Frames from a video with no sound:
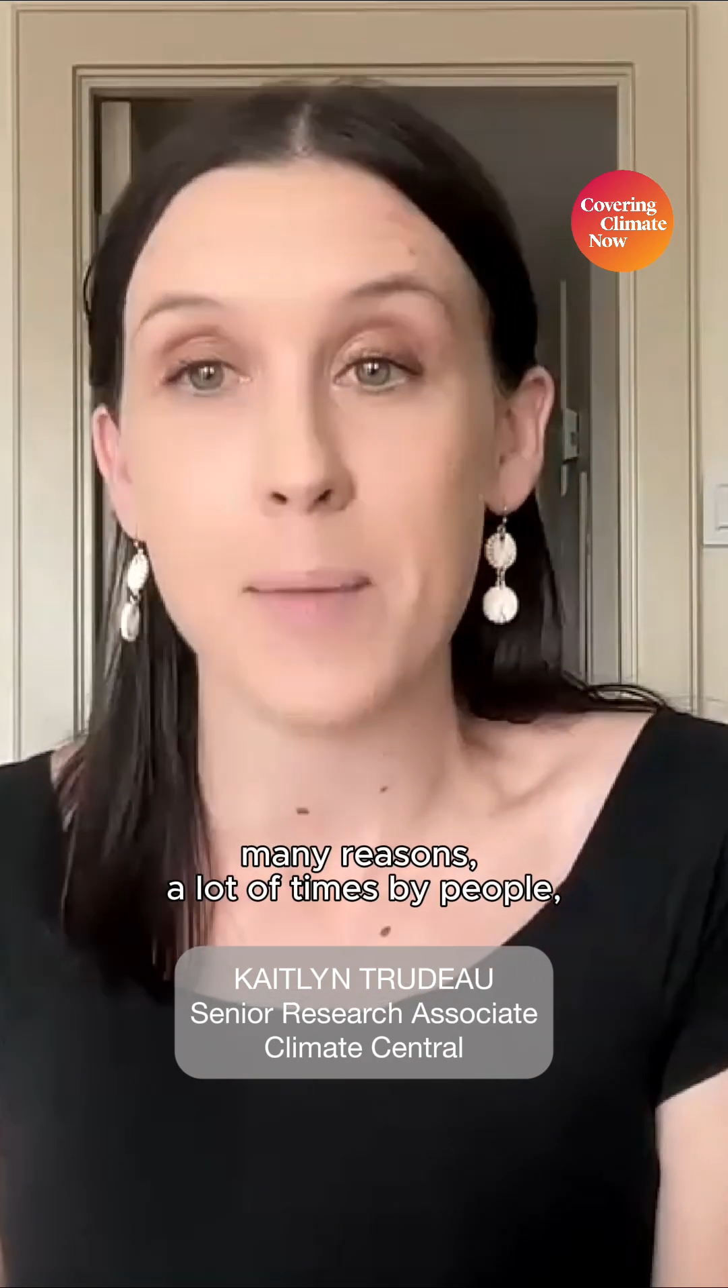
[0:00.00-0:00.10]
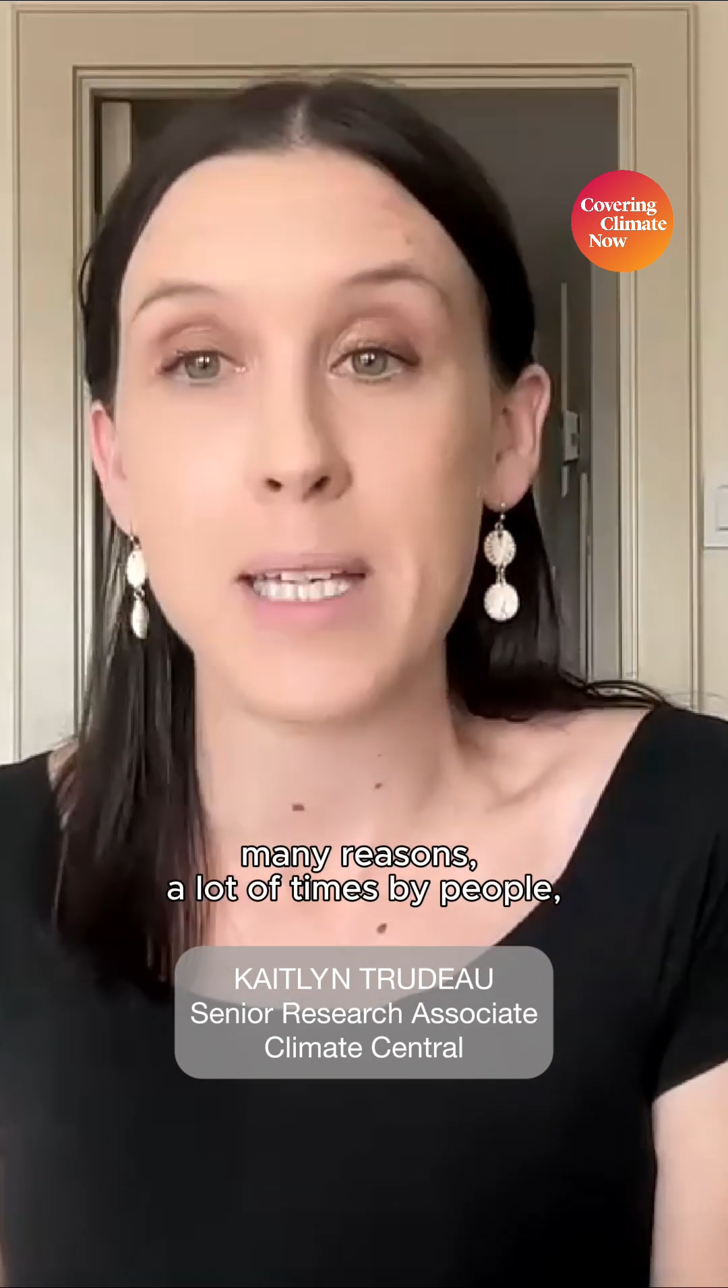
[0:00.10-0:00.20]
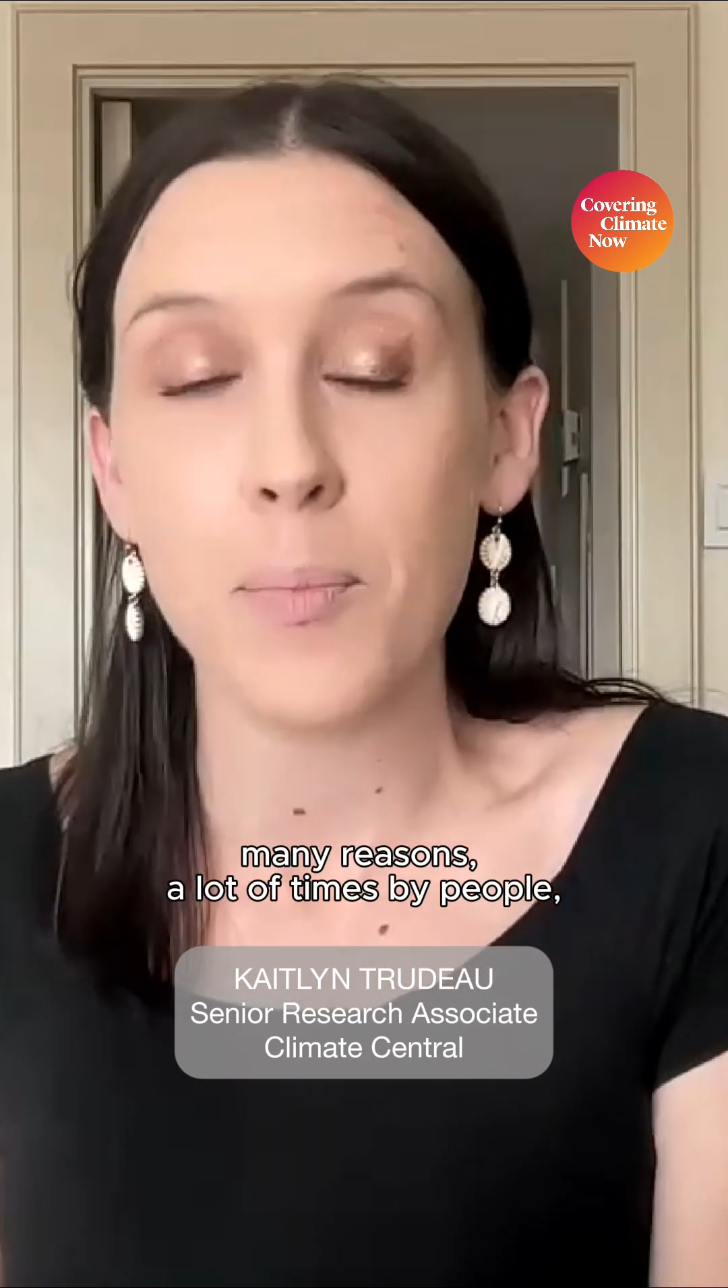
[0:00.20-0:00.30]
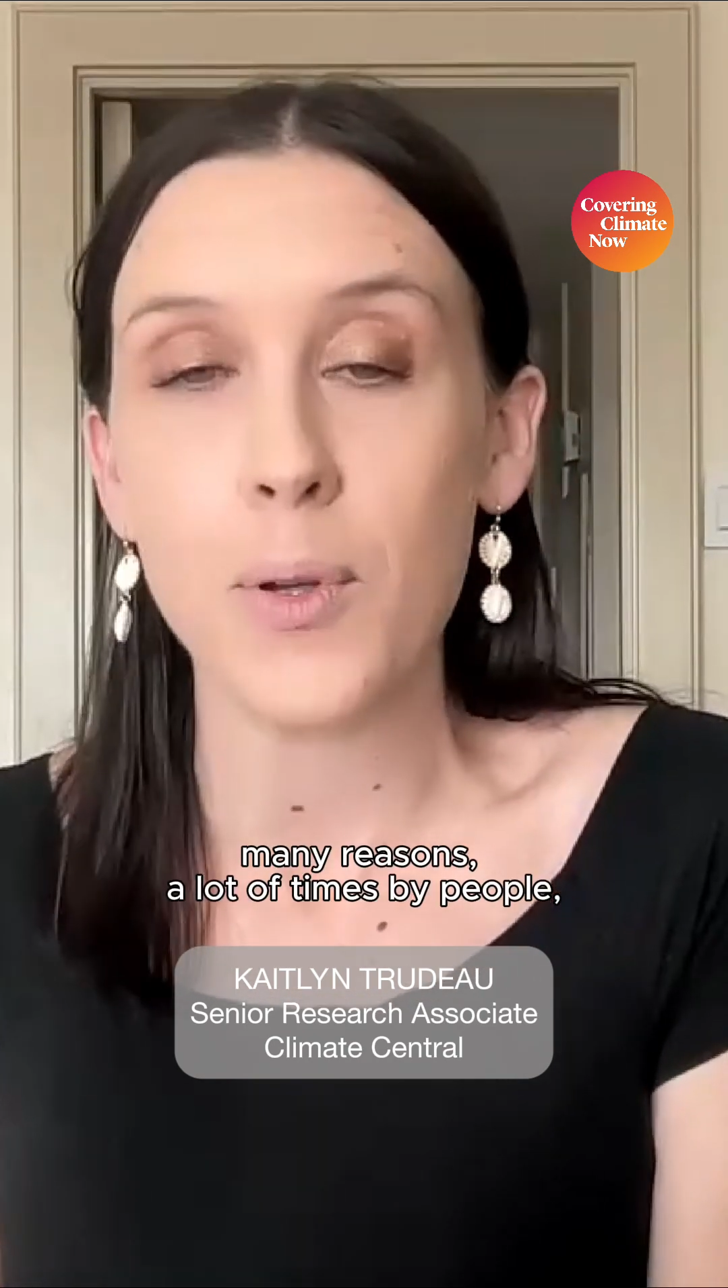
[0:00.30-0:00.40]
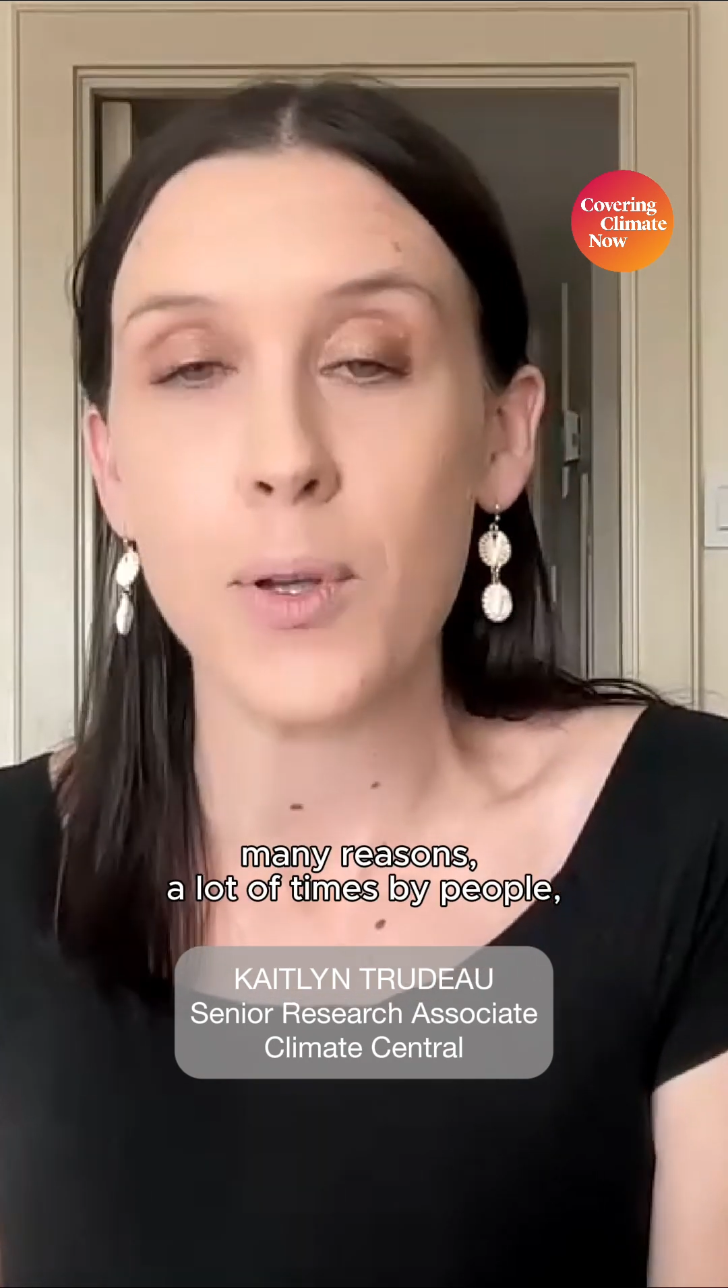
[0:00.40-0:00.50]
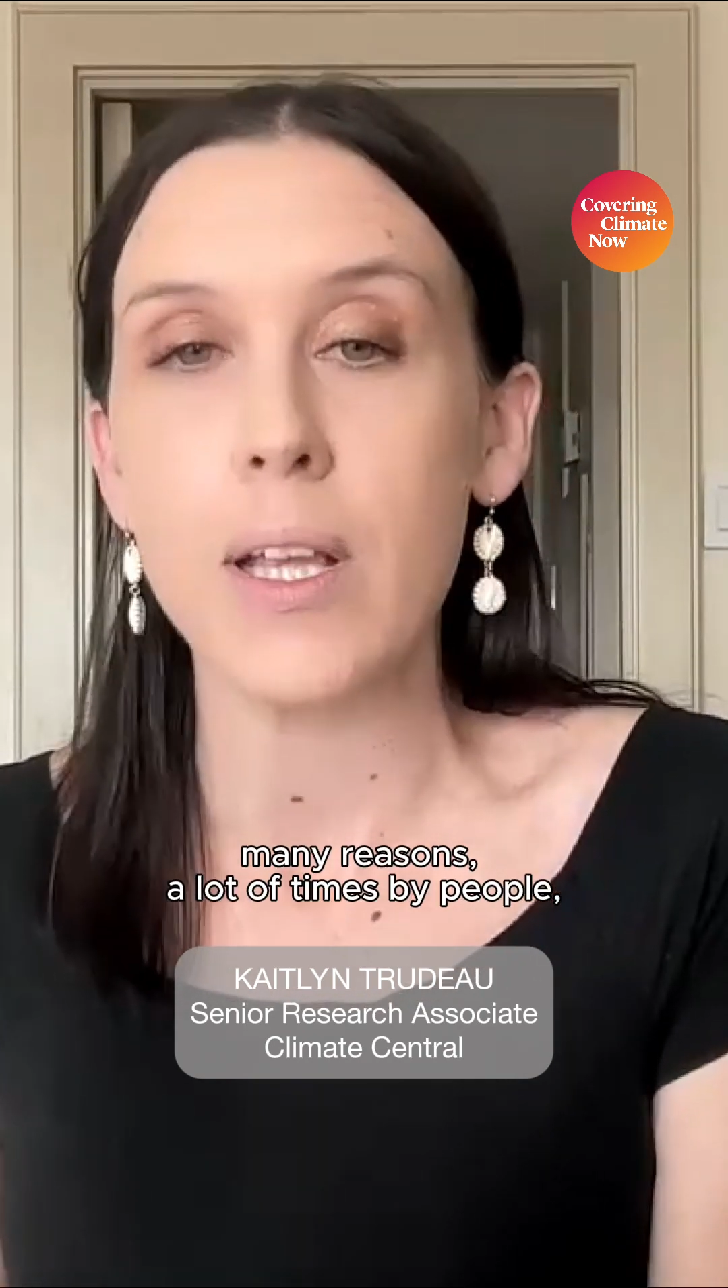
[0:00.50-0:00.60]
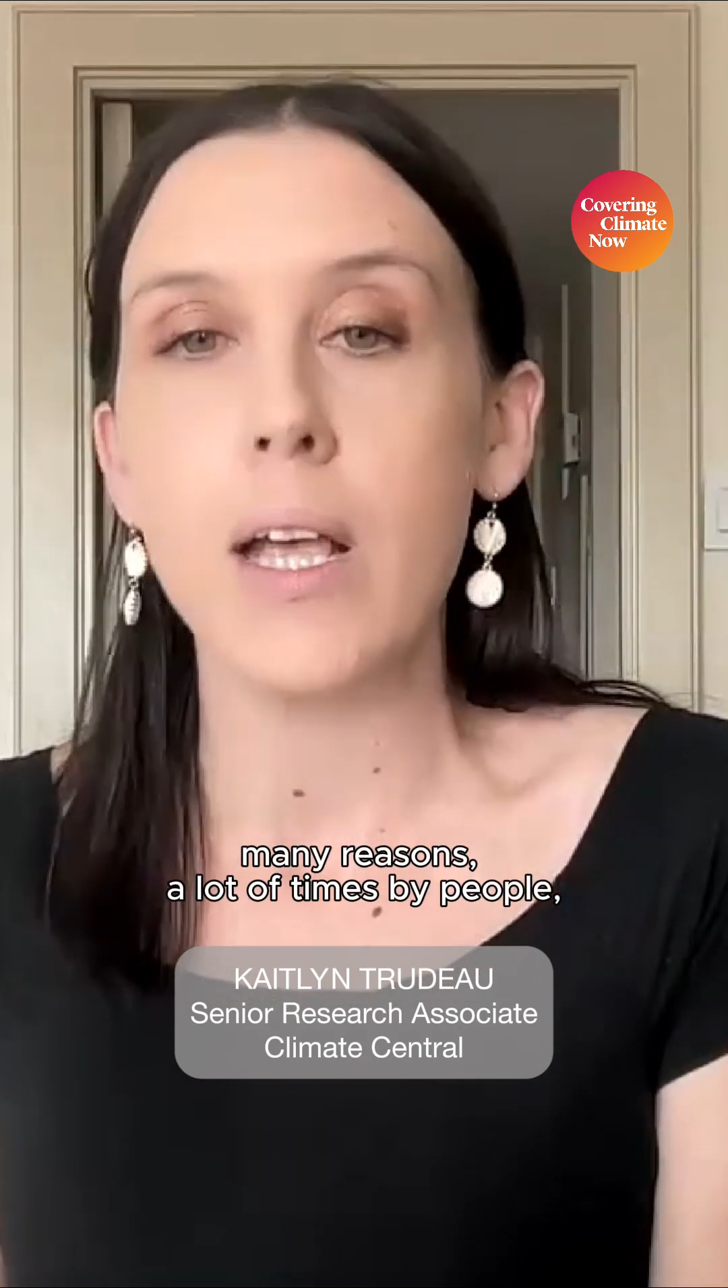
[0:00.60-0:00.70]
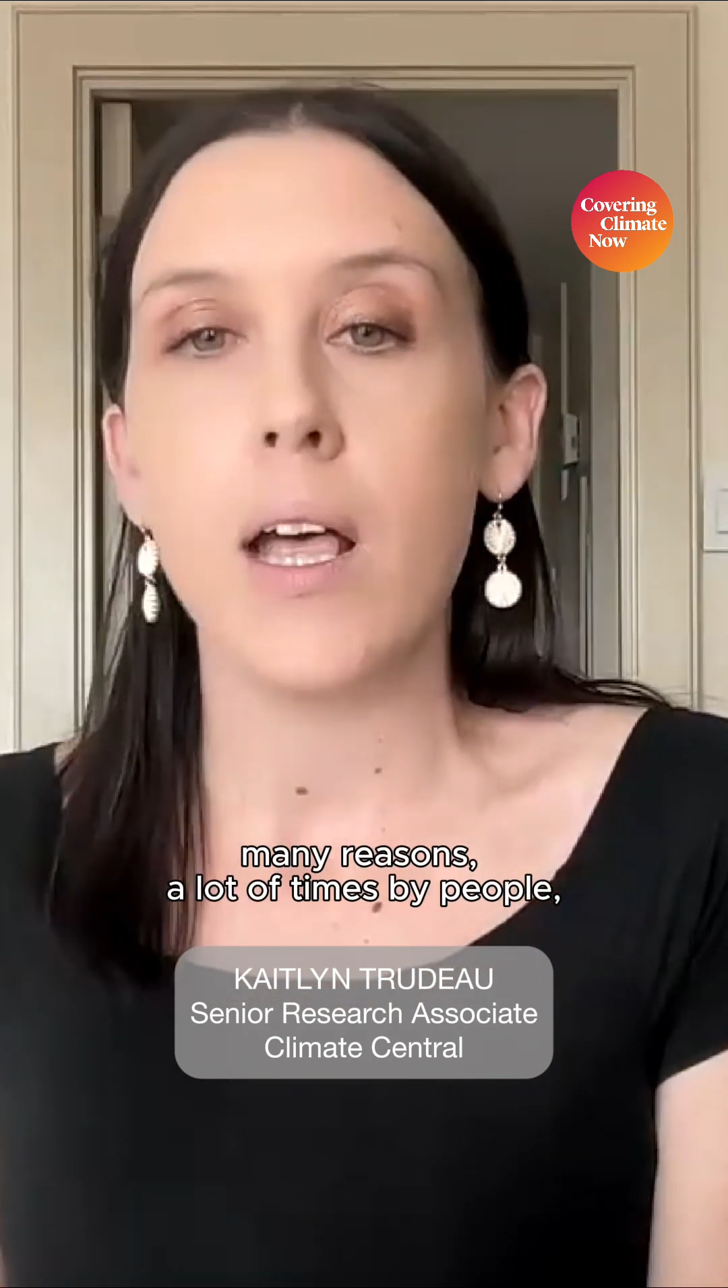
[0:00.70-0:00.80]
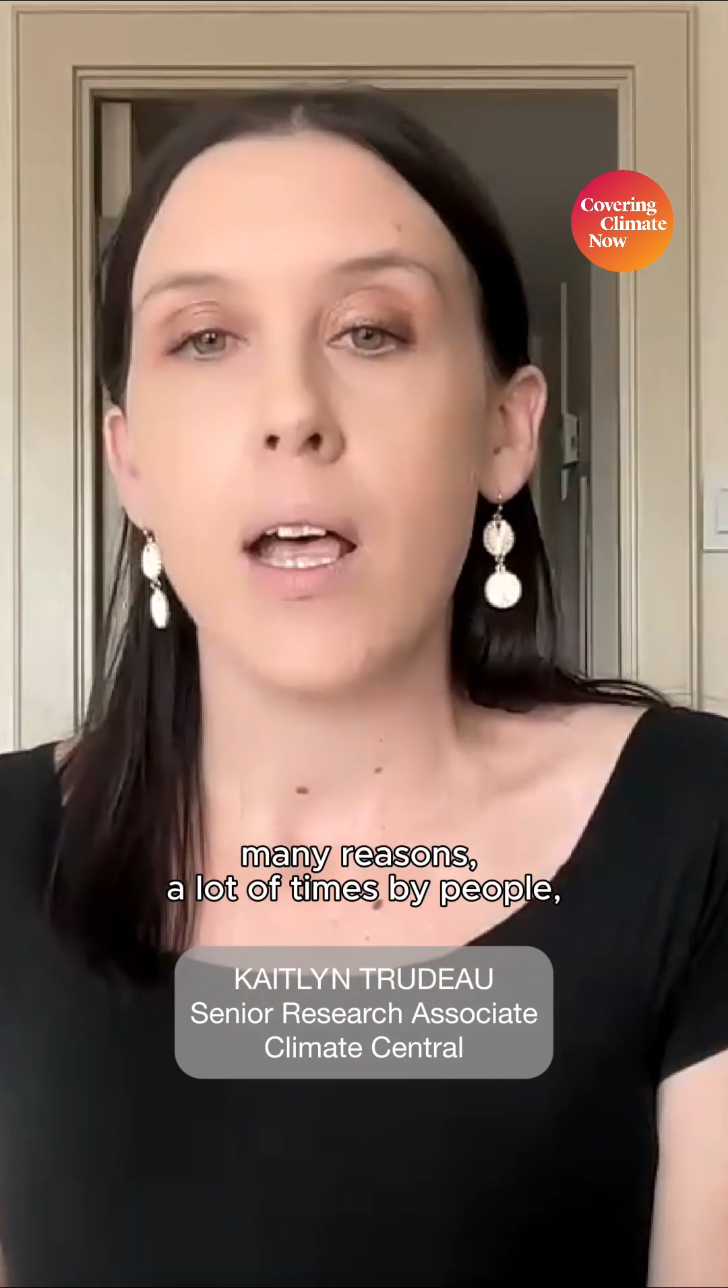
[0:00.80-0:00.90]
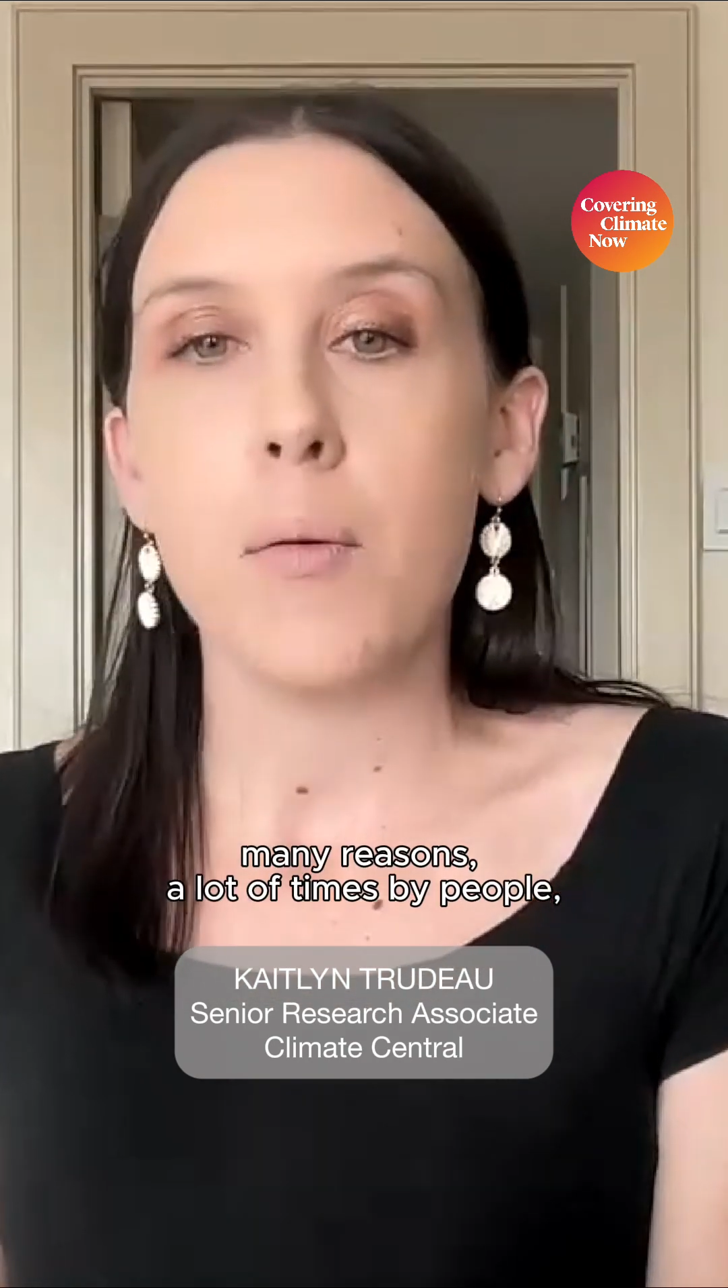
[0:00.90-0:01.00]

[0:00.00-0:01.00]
people.